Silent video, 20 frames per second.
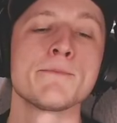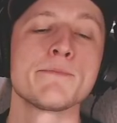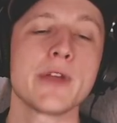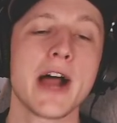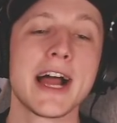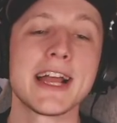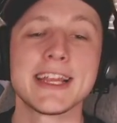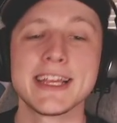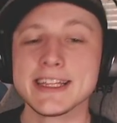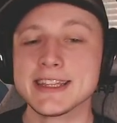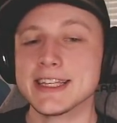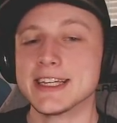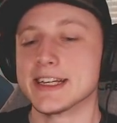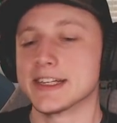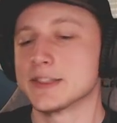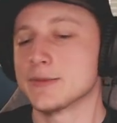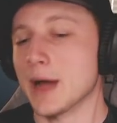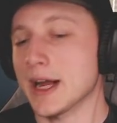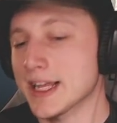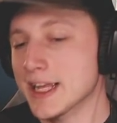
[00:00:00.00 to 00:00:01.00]
I
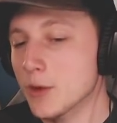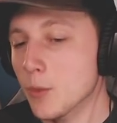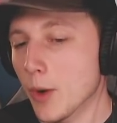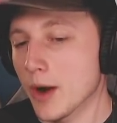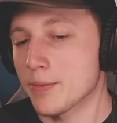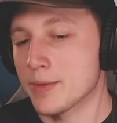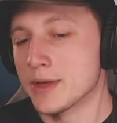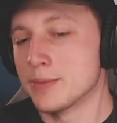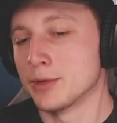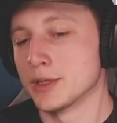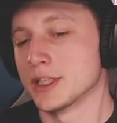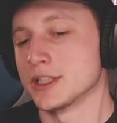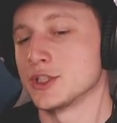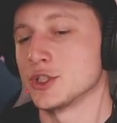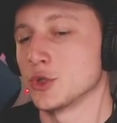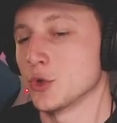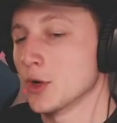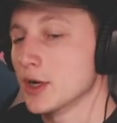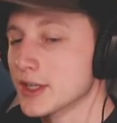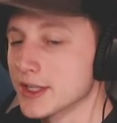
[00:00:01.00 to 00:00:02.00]
get why people
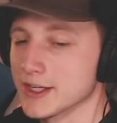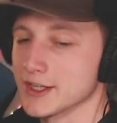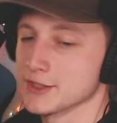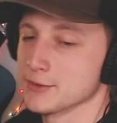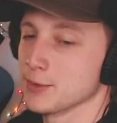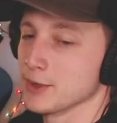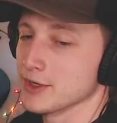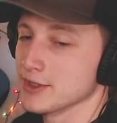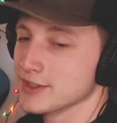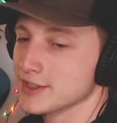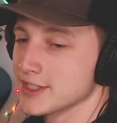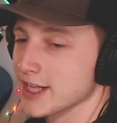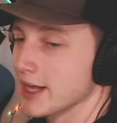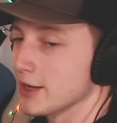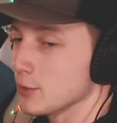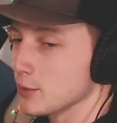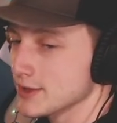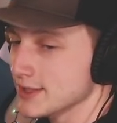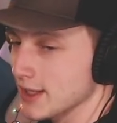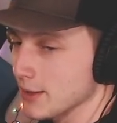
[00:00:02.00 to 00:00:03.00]
enjoy the experience.
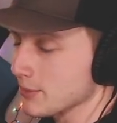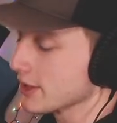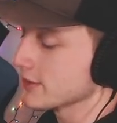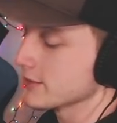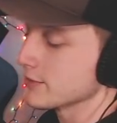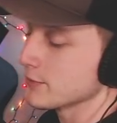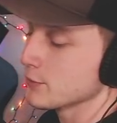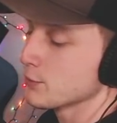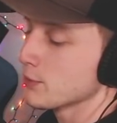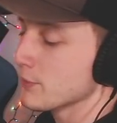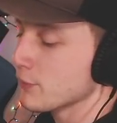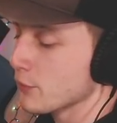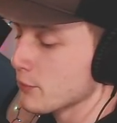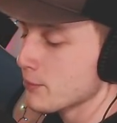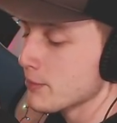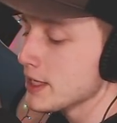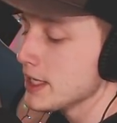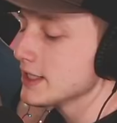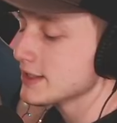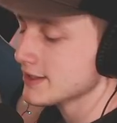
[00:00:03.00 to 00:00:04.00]
Tanner, what's up, man? But for
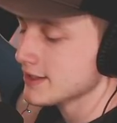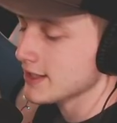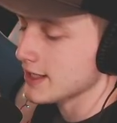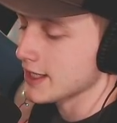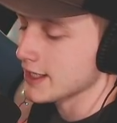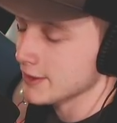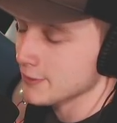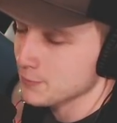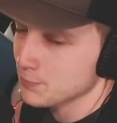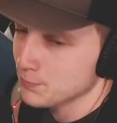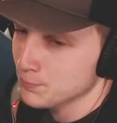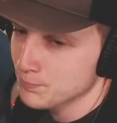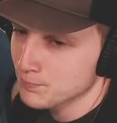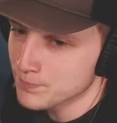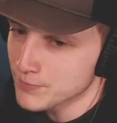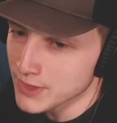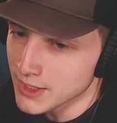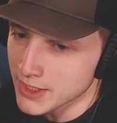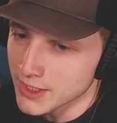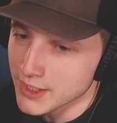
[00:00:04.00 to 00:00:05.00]
me, it's like,
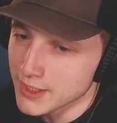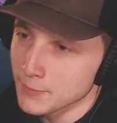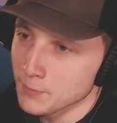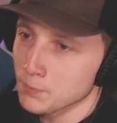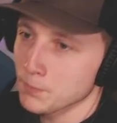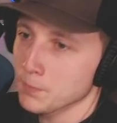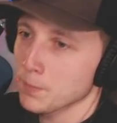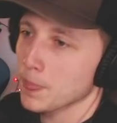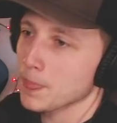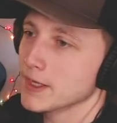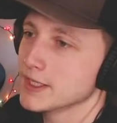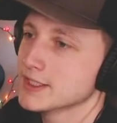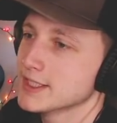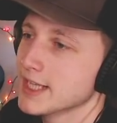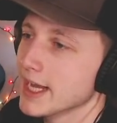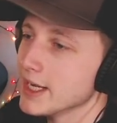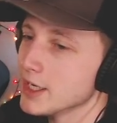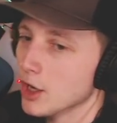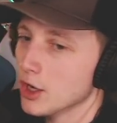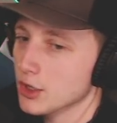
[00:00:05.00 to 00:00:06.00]

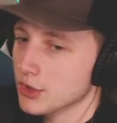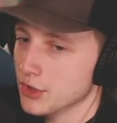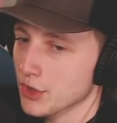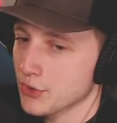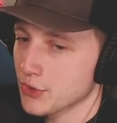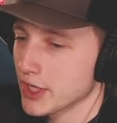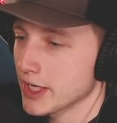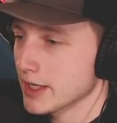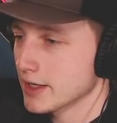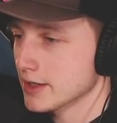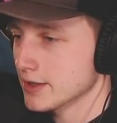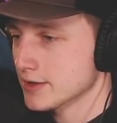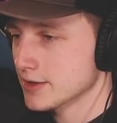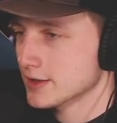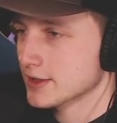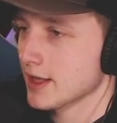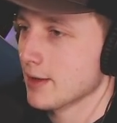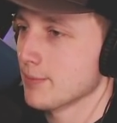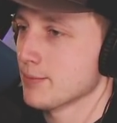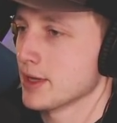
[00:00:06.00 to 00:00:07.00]
take all the things
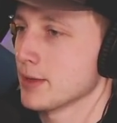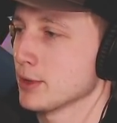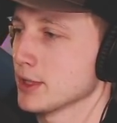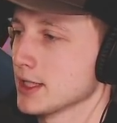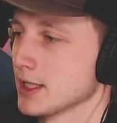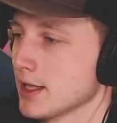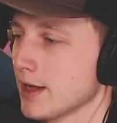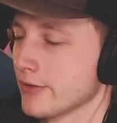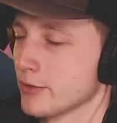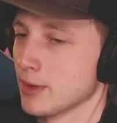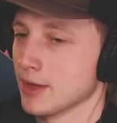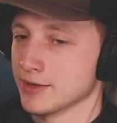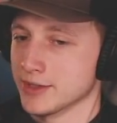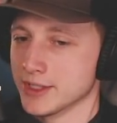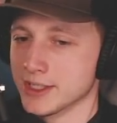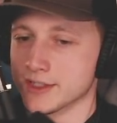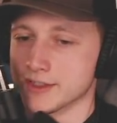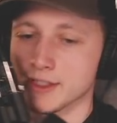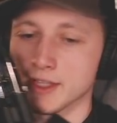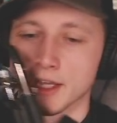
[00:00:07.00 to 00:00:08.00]
that people love about
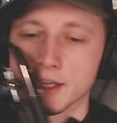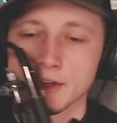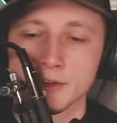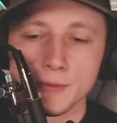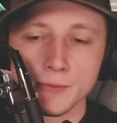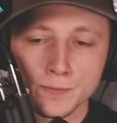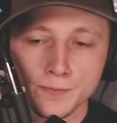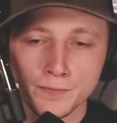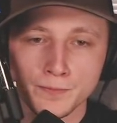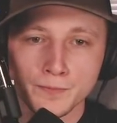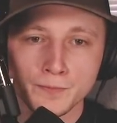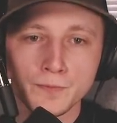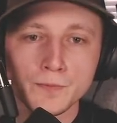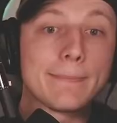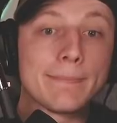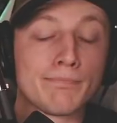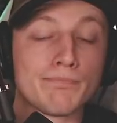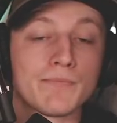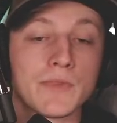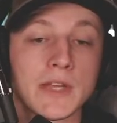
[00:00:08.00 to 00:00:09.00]
Disneyland,
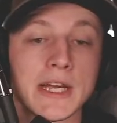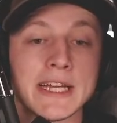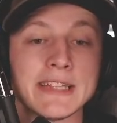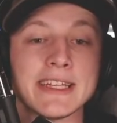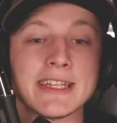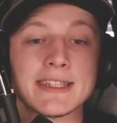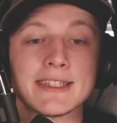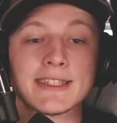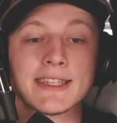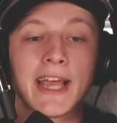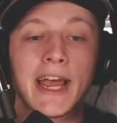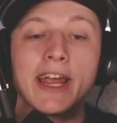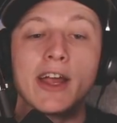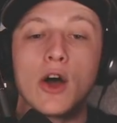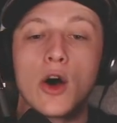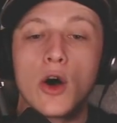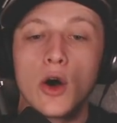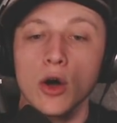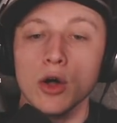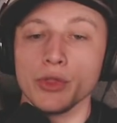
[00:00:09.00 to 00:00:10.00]
and then take
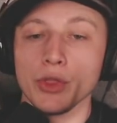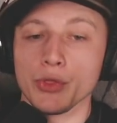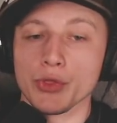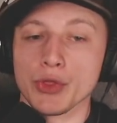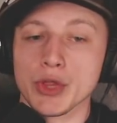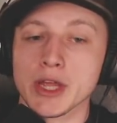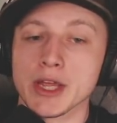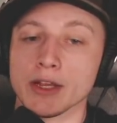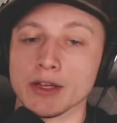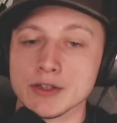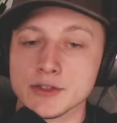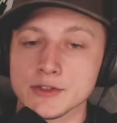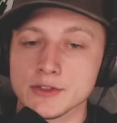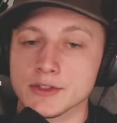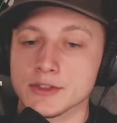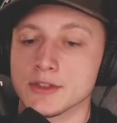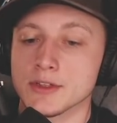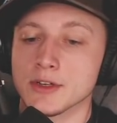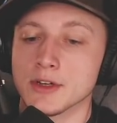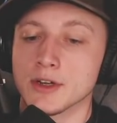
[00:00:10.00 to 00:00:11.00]
all the
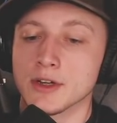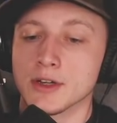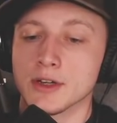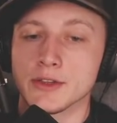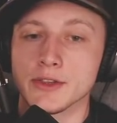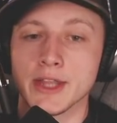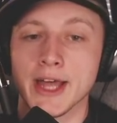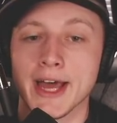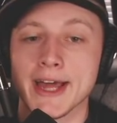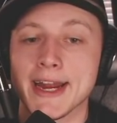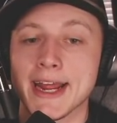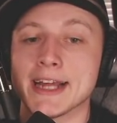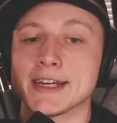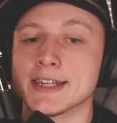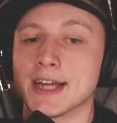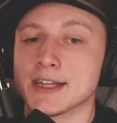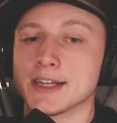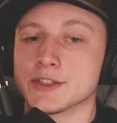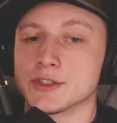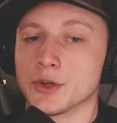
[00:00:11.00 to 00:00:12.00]
things that
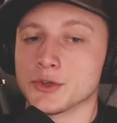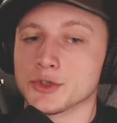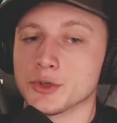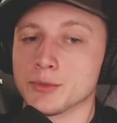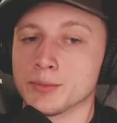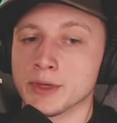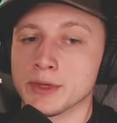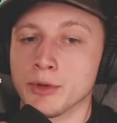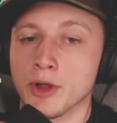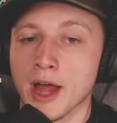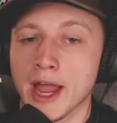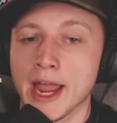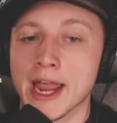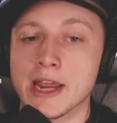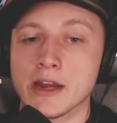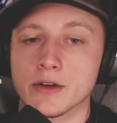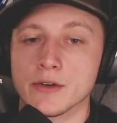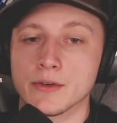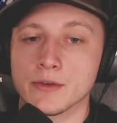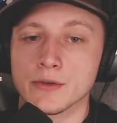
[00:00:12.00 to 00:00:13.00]
antisocial people
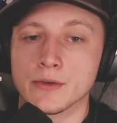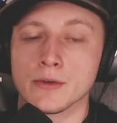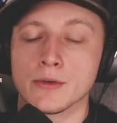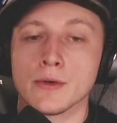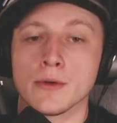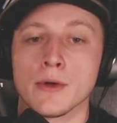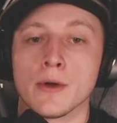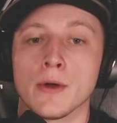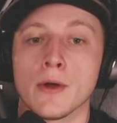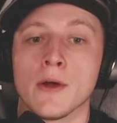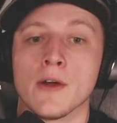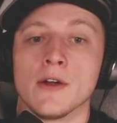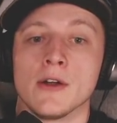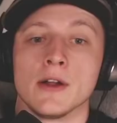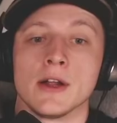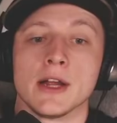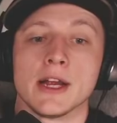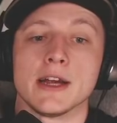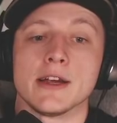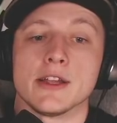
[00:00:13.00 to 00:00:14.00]
hate.
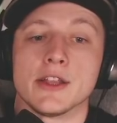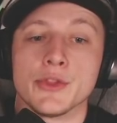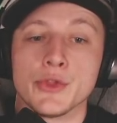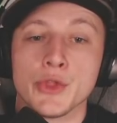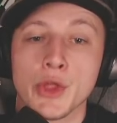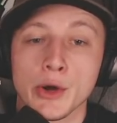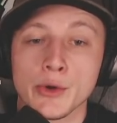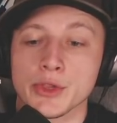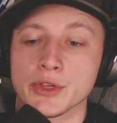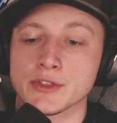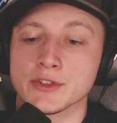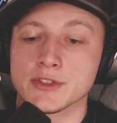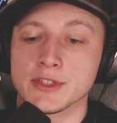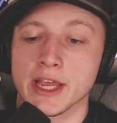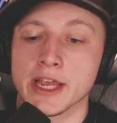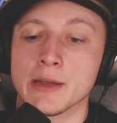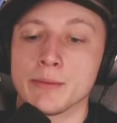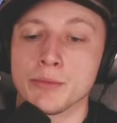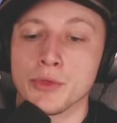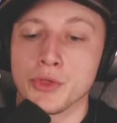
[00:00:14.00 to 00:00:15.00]
They're the
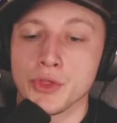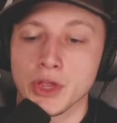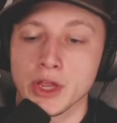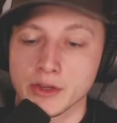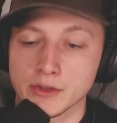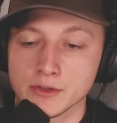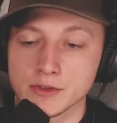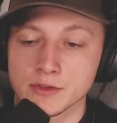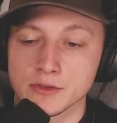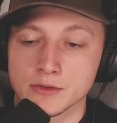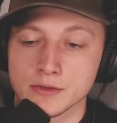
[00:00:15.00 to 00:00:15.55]
same things.